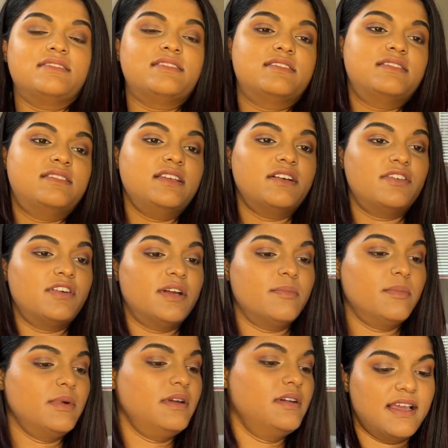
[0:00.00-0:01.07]

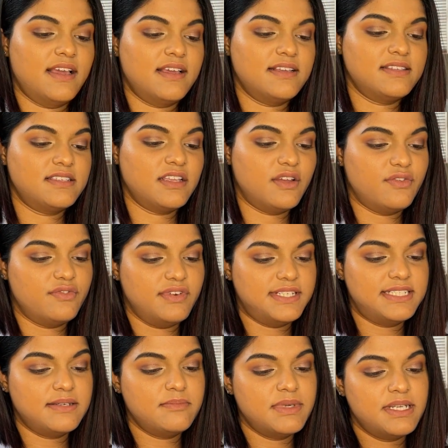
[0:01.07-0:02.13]
Serum. It has a
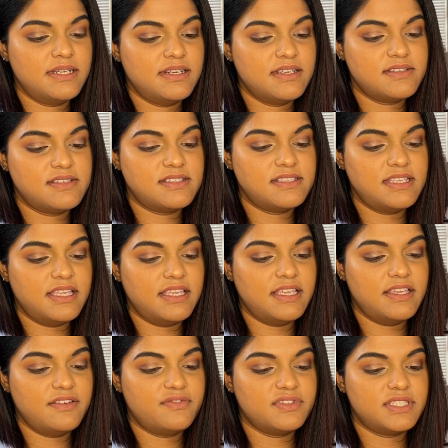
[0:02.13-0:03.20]
vitamin C,